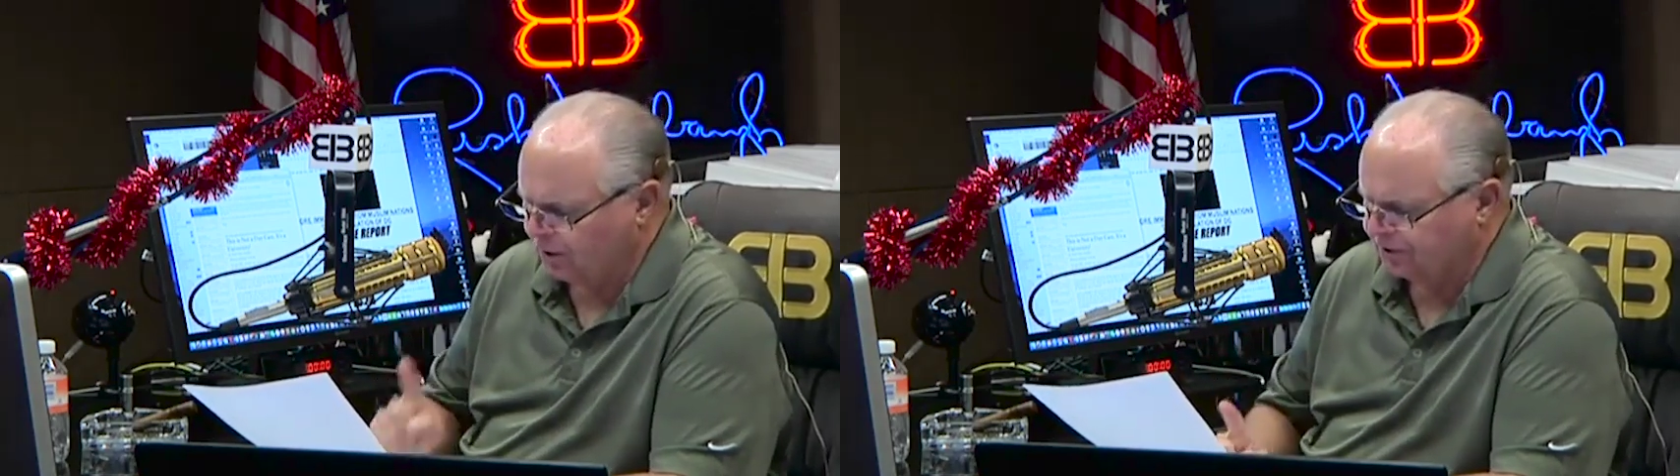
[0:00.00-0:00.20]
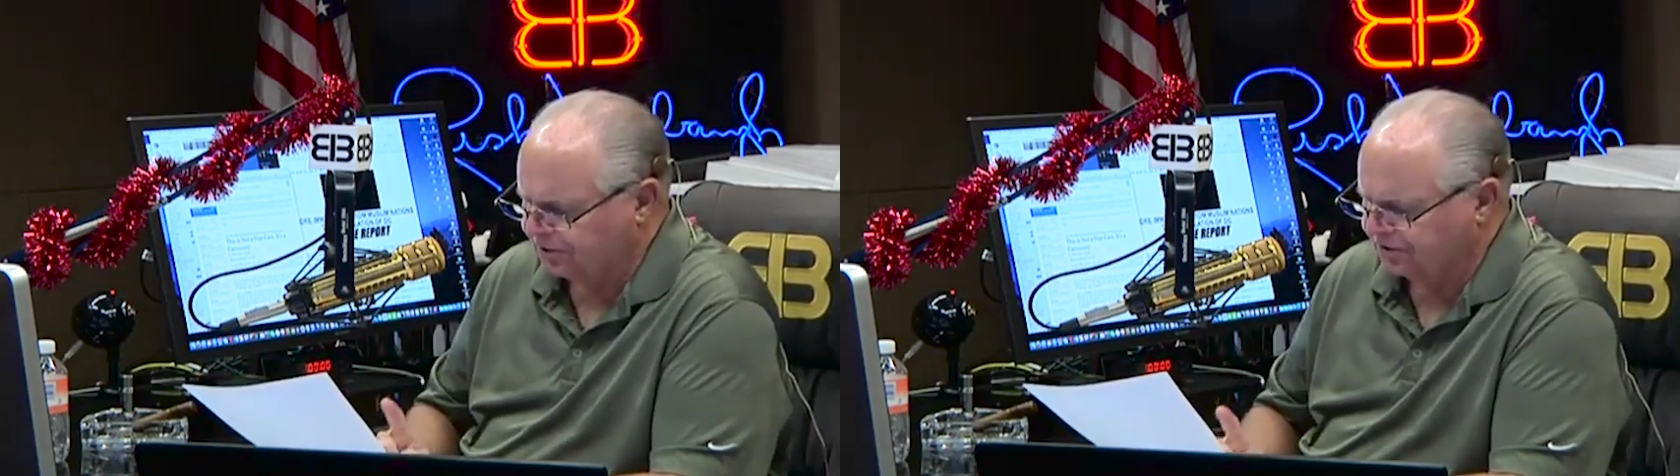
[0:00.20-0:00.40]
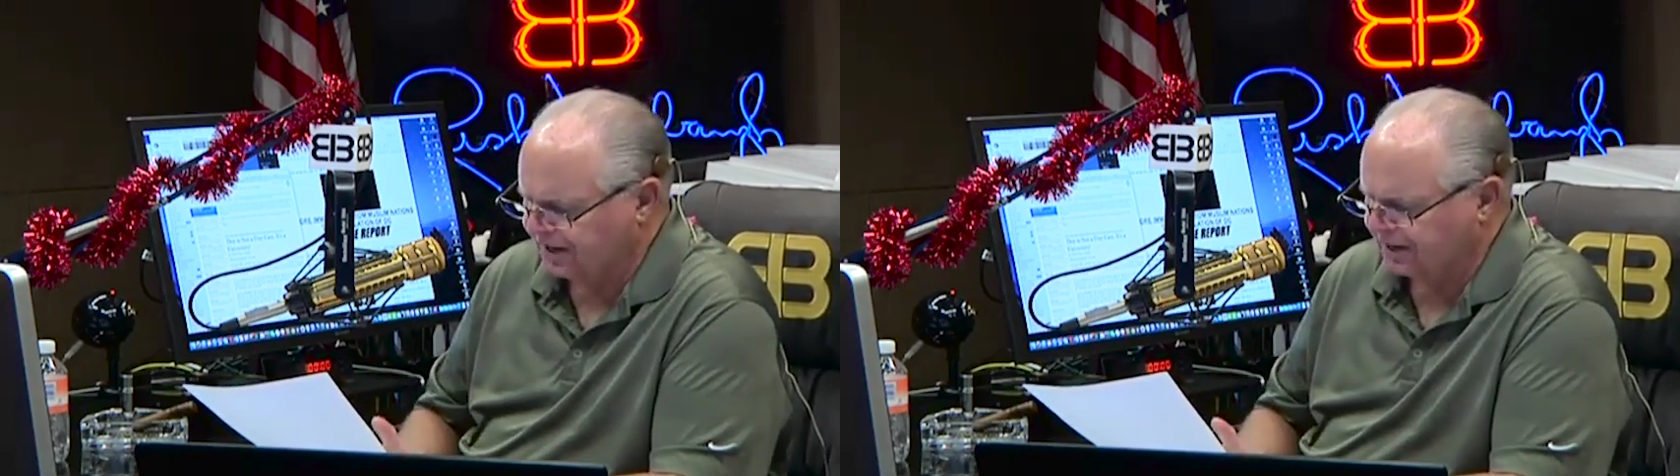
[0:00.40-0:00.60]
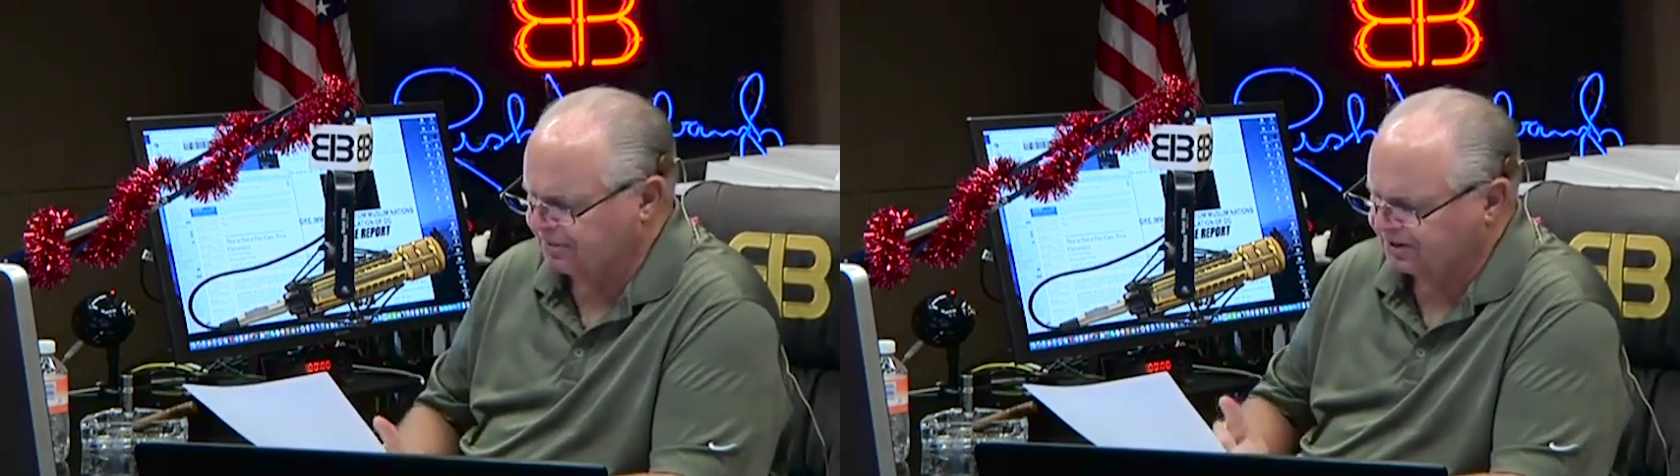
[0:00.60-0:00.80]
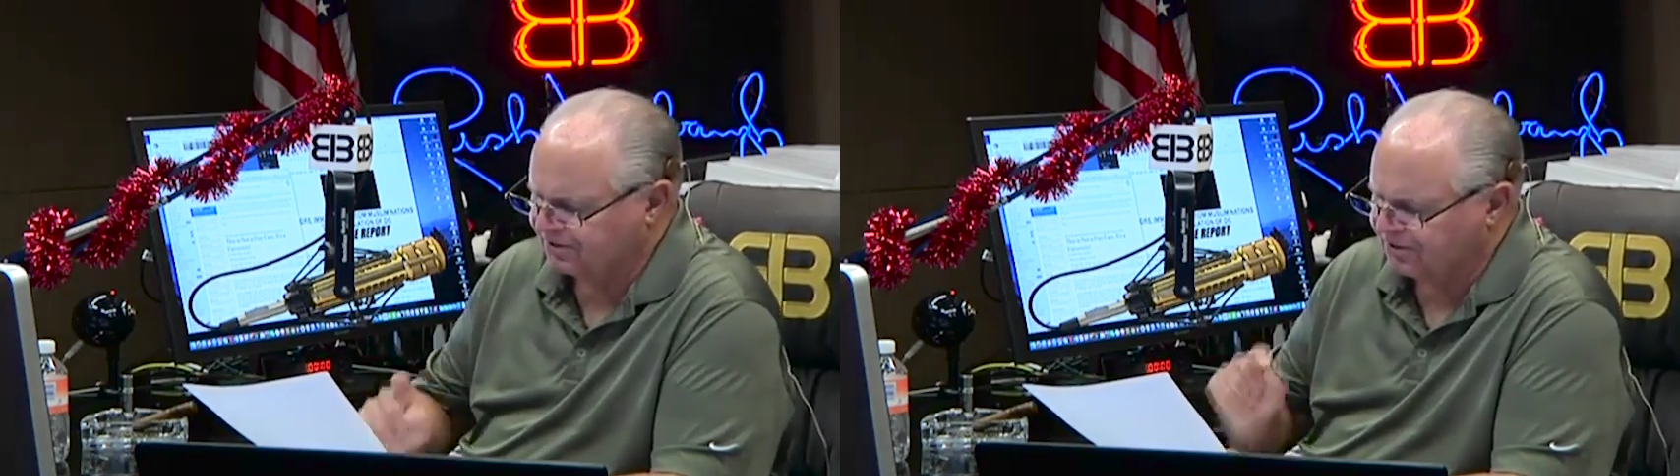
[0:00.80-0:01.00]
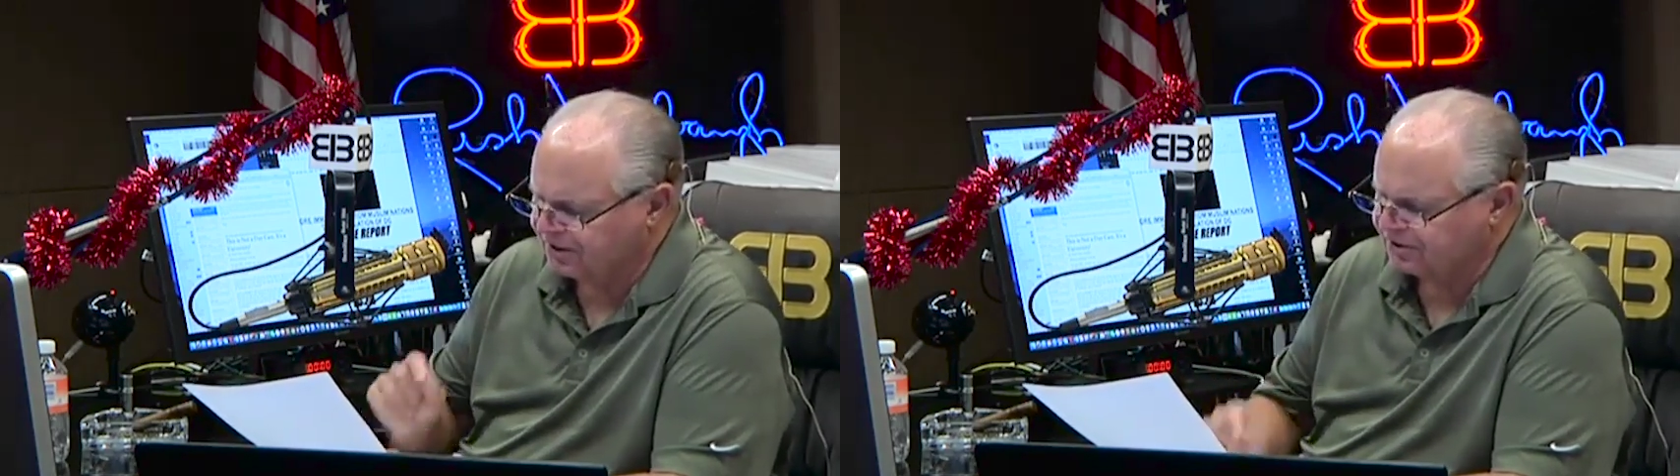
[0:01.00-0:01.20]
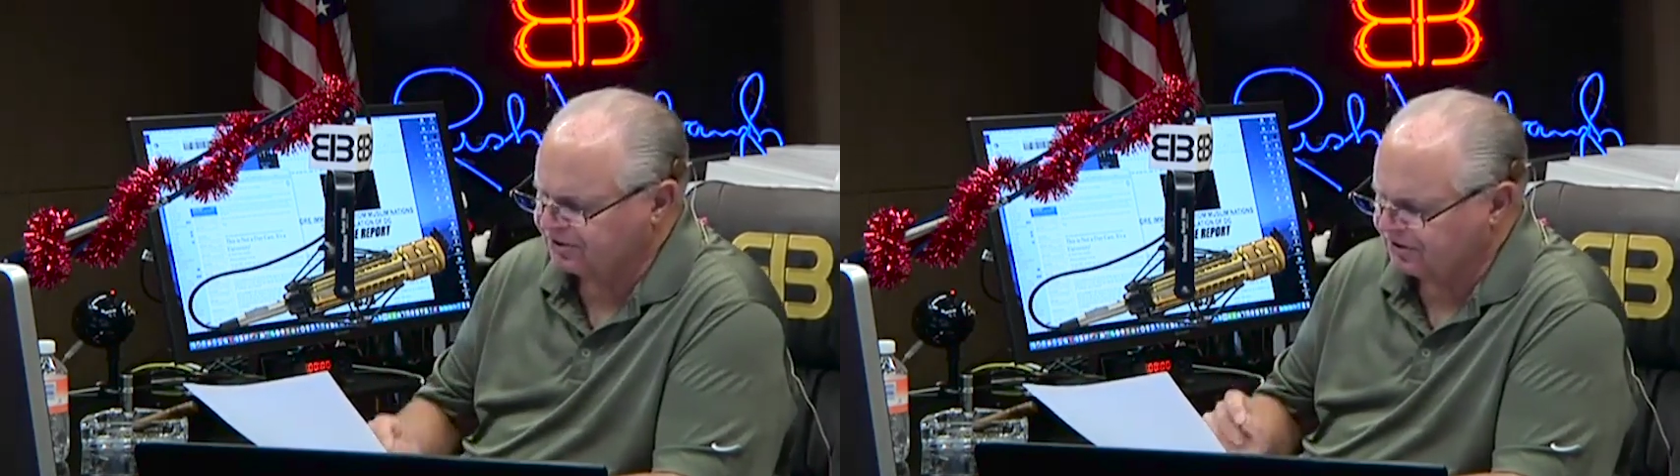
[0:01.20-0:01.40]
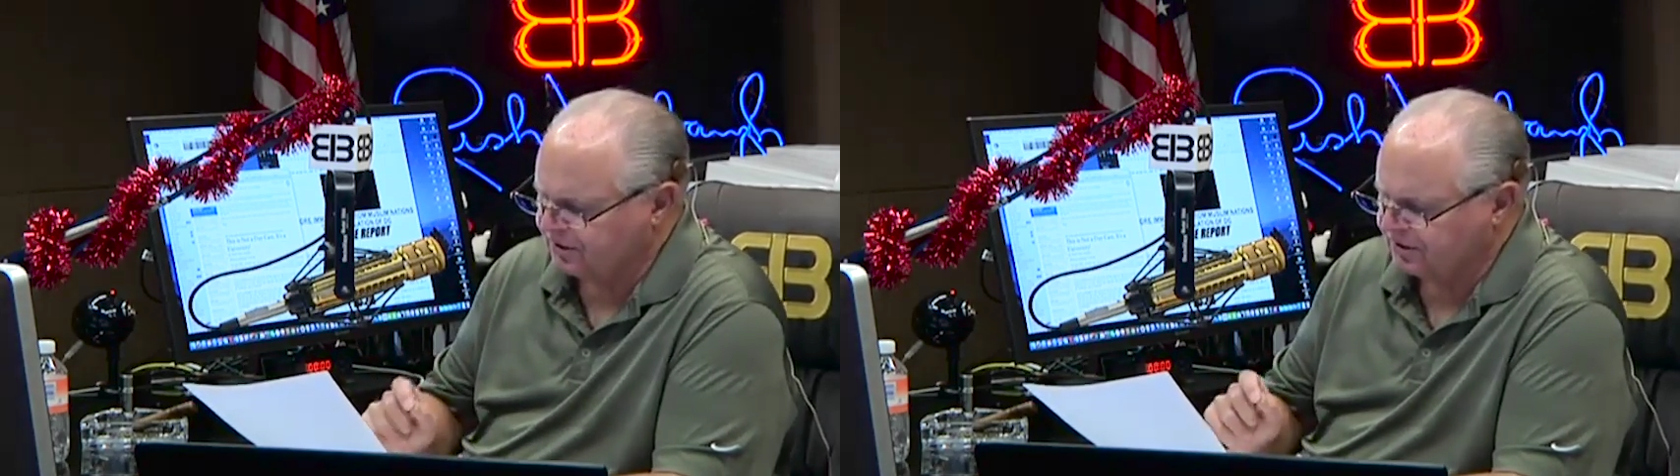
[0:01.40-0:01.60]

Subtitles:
understand because this